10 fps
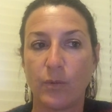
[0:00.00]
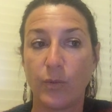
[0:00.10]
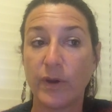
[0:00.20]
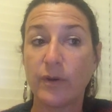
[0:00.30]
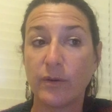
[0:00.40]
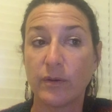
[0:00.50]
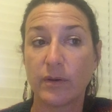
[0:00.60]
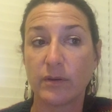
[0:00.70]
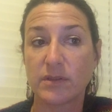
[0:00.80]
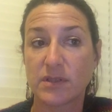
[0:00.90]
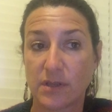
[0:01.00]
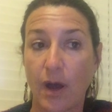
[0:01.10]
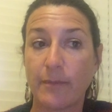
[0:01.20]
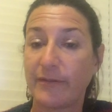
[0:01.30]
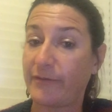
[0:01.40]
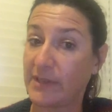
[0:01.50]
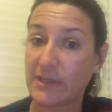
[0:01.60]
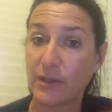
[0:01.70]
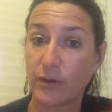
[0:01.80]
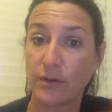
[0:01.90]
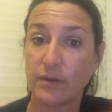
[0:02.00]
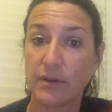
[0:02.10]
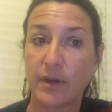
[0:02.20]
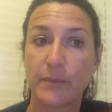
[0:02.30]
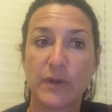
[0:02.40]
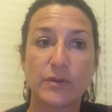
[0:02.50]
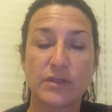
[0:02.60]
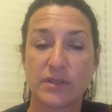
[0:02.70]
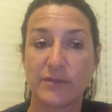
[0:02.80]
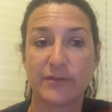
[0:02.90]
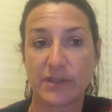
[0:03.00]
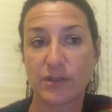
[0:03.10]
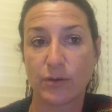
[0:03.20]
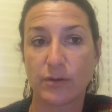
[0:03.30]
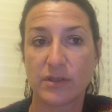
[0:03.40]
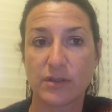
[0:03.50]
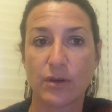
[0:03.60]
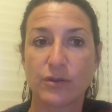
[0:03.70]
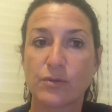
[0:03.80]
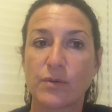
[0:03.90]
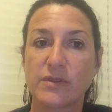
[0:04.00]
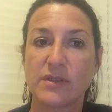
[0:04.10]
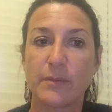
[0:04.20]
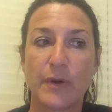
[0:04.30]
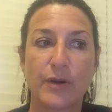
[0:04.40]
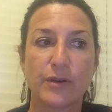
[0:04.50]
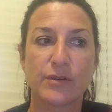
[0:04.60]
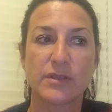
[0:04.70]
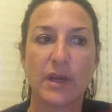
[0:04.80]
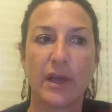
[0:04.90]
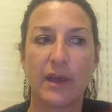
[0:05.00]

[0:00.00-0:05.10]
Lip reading: will stop physical abuse, physical assault towards their partners,